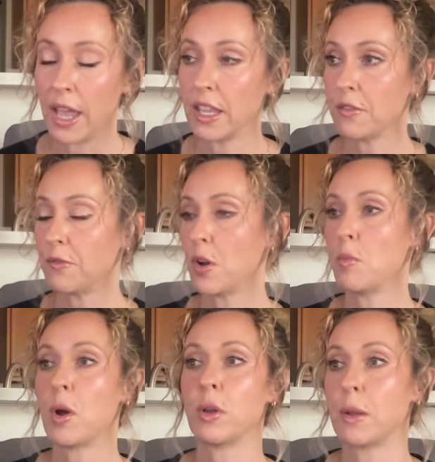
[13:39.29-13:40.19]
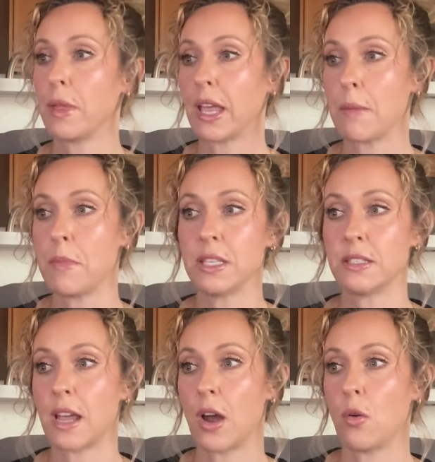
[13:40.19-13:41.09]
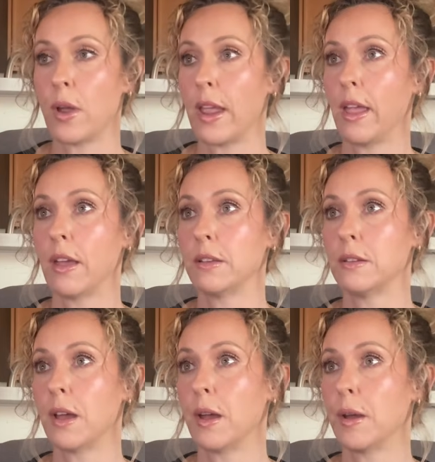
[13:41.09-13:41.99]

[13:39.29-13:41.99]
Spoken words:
I get FOMO and I'm like, I missed out, and